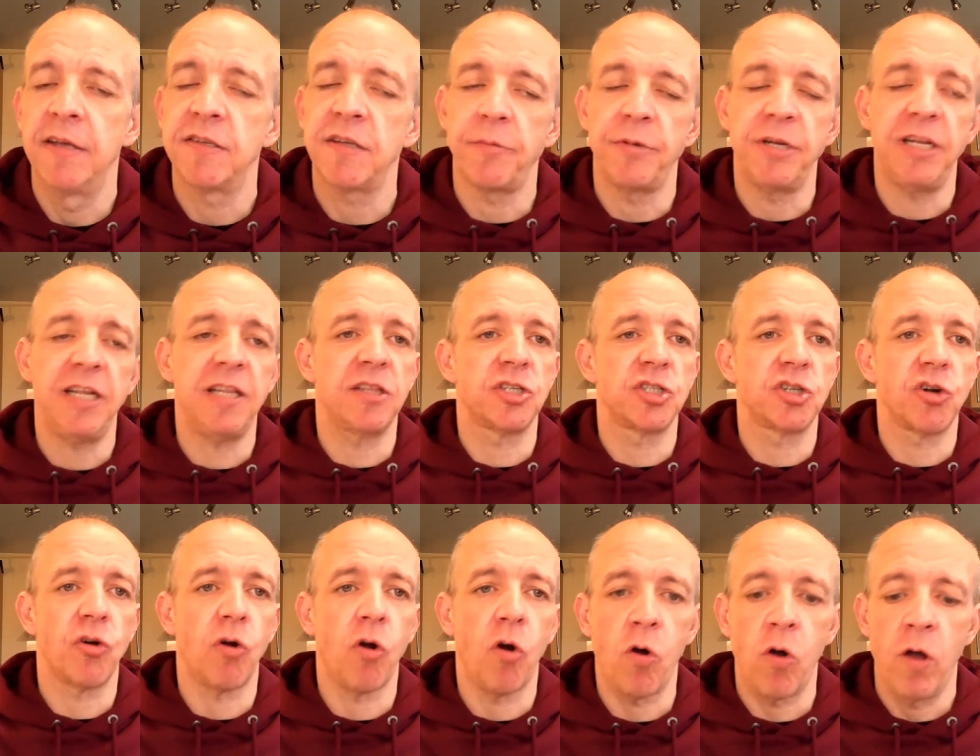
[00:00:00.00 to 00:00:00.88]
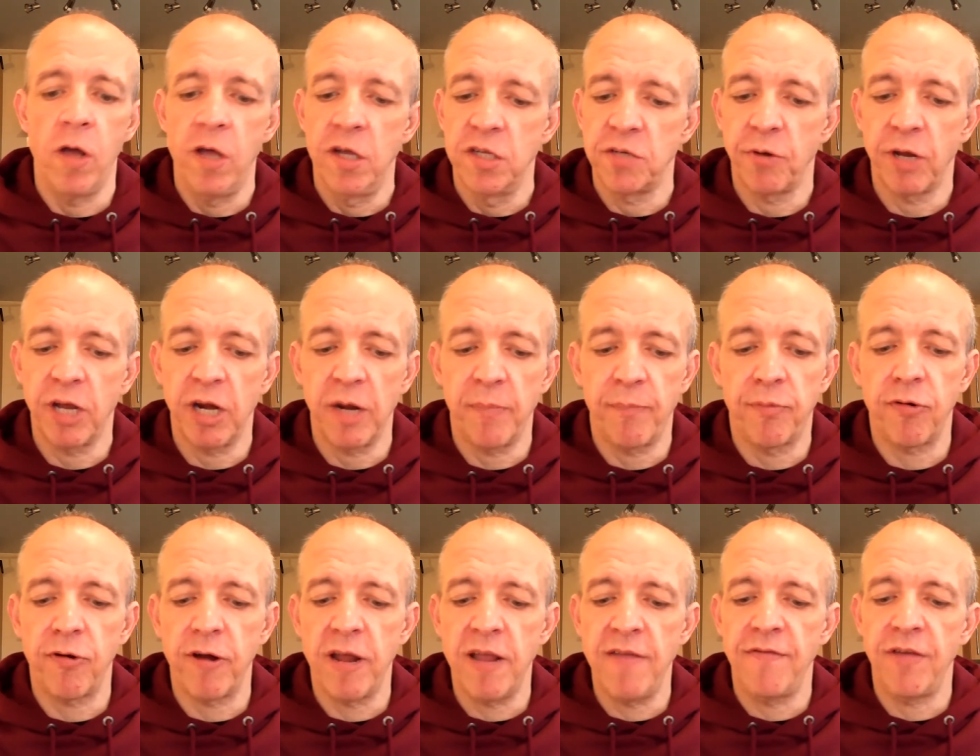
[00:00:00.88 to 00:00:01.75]
So we did the draw, so we're going to
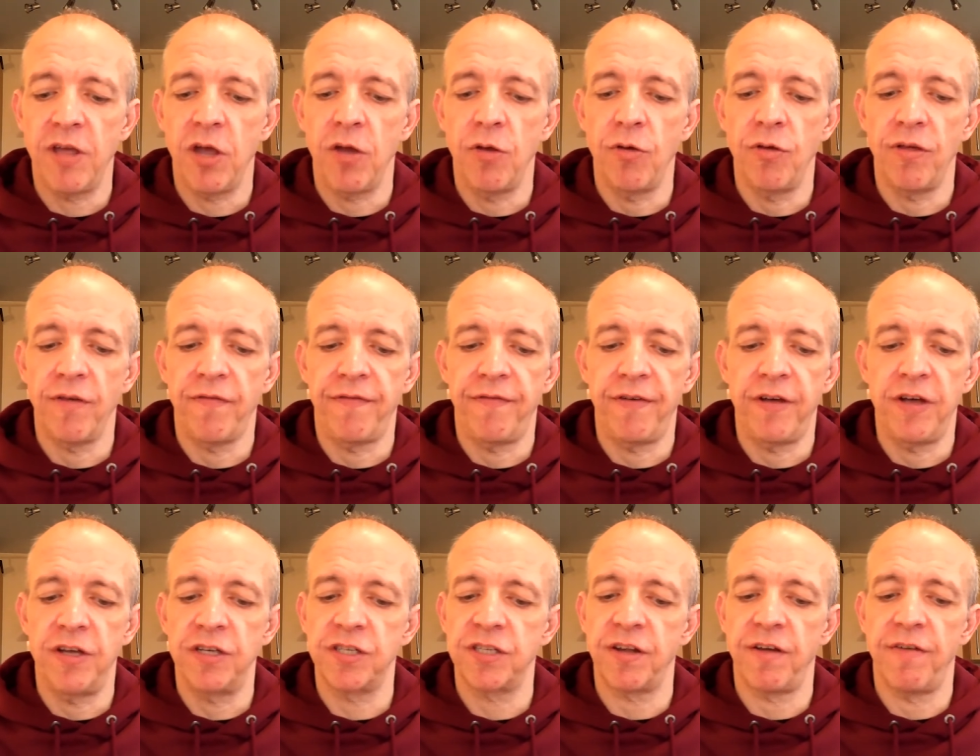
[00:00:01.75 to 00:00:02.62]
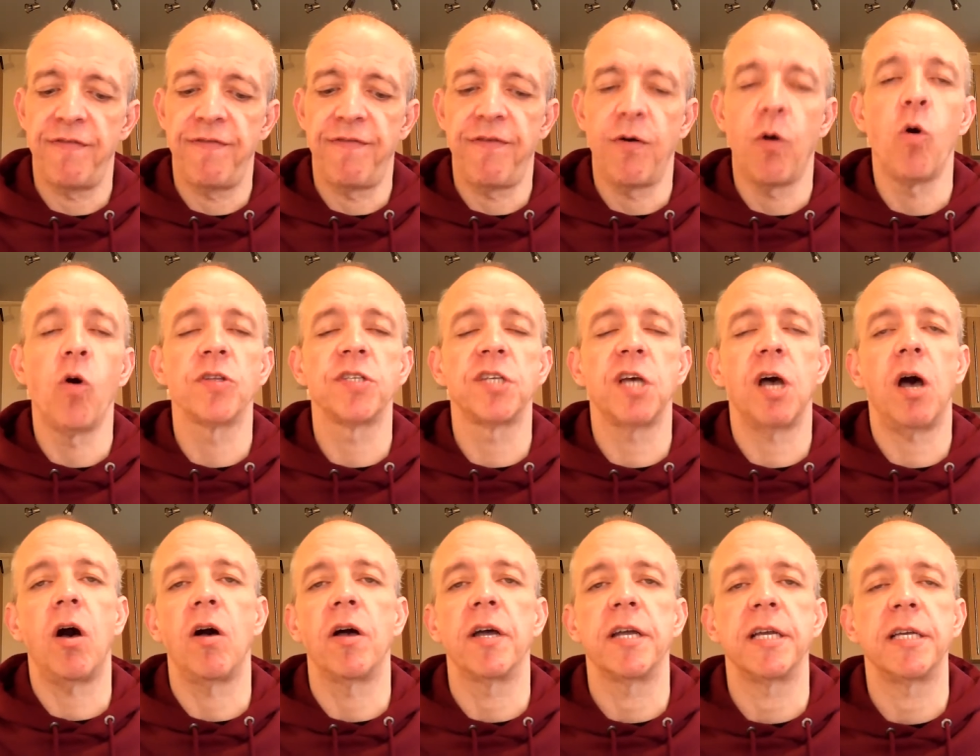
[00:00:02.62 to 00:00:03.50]
preview the first four
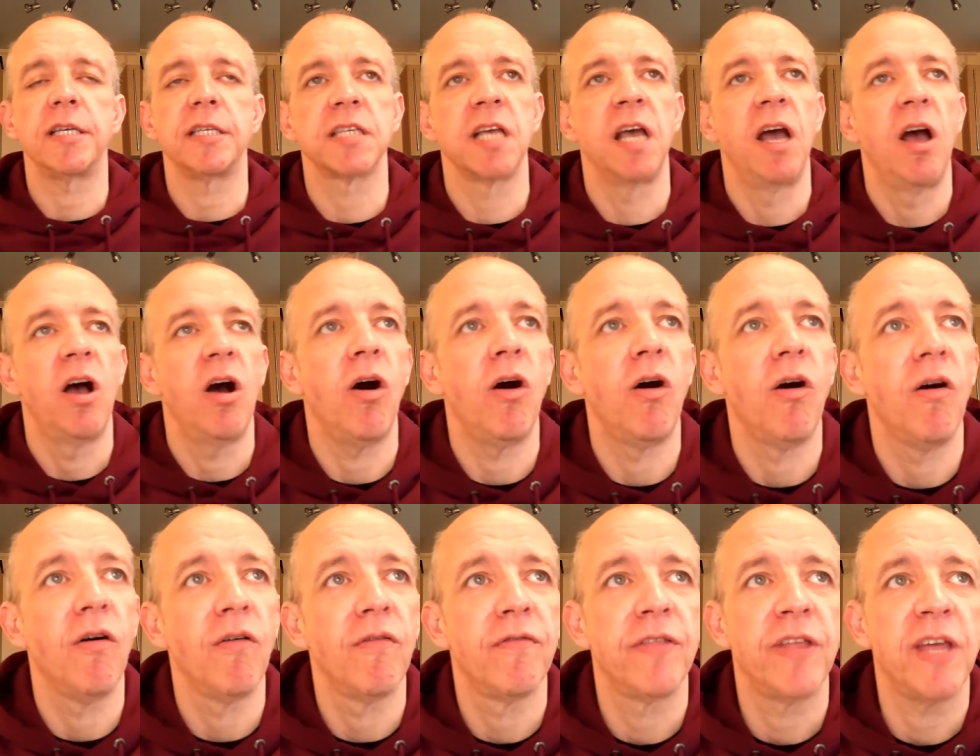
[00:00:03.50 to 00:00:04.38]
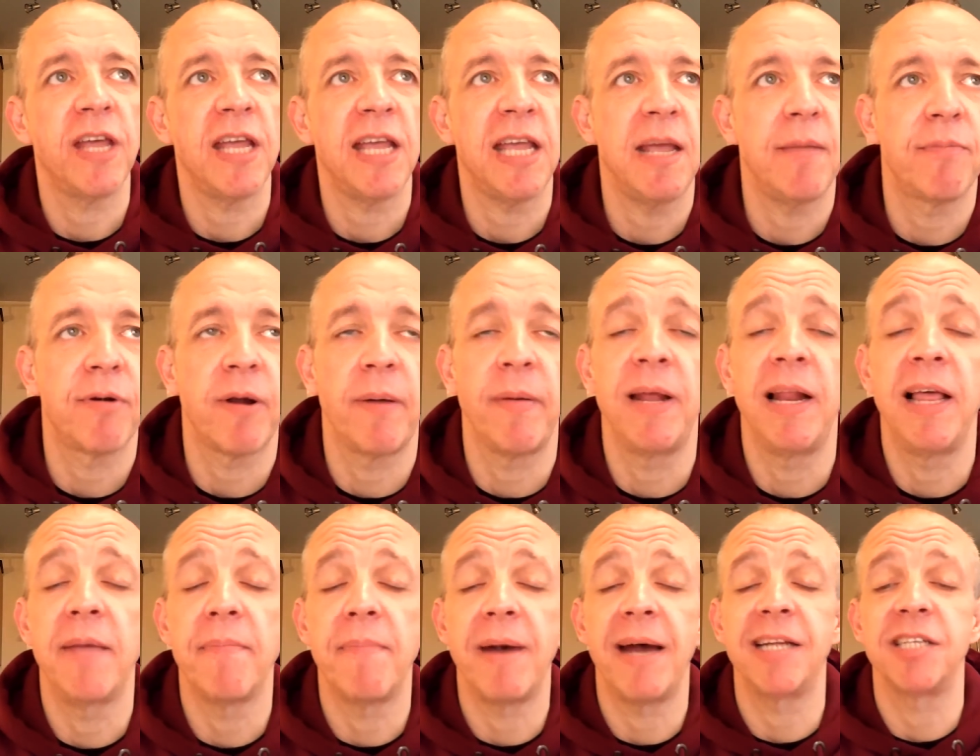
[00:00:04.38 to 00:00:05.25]
ties of the Premier
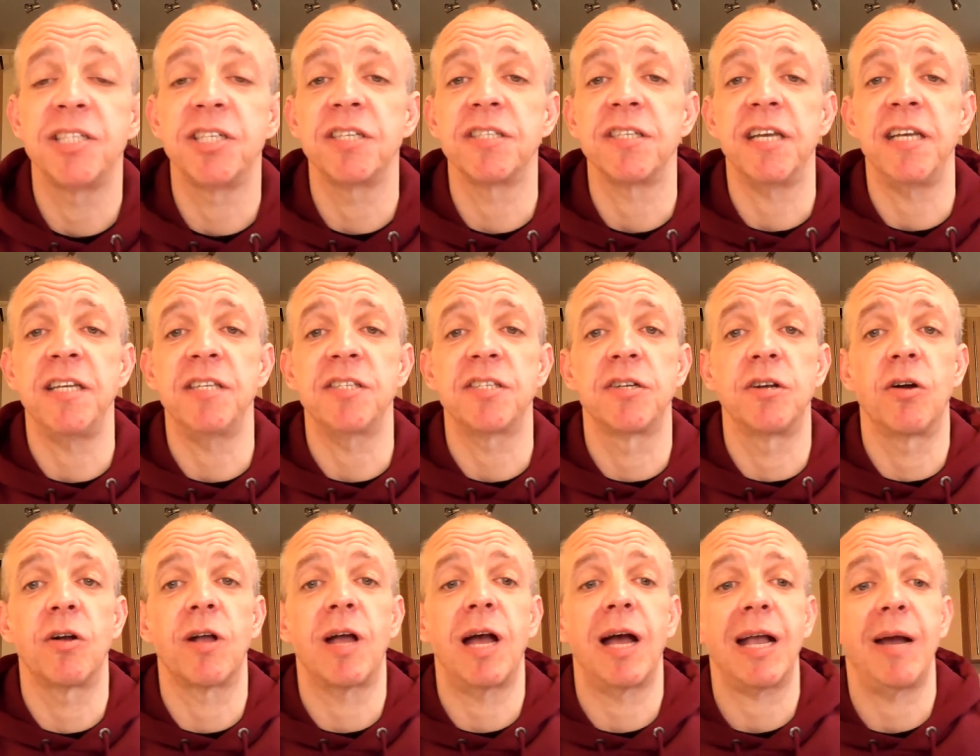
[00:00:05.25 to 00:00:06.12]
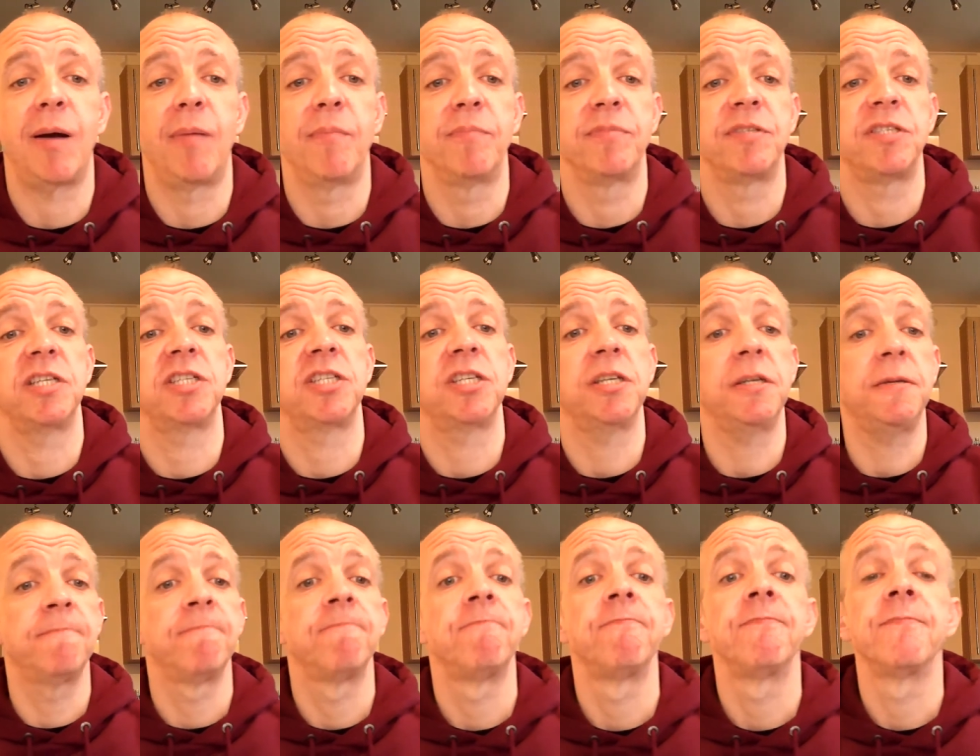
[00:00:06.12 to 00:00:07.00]
League Managers It's a Knockout competition.